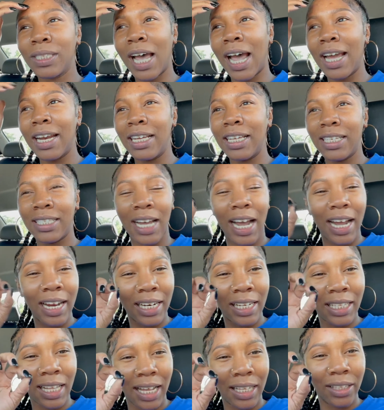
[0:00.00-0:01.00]
tiny
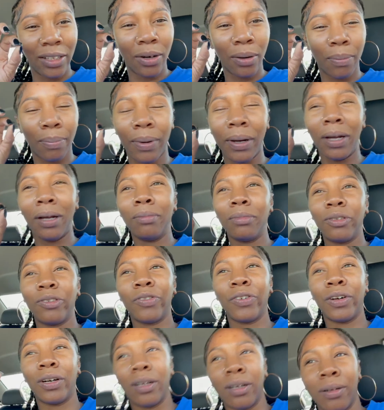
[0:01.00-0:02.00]
tiny like little bumps
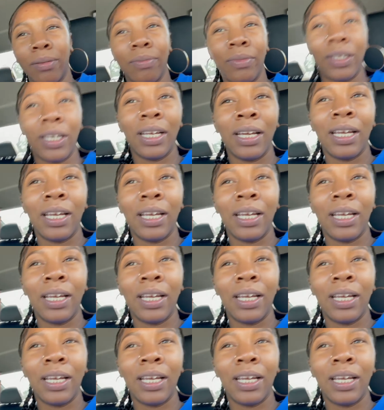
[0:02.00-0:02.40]
from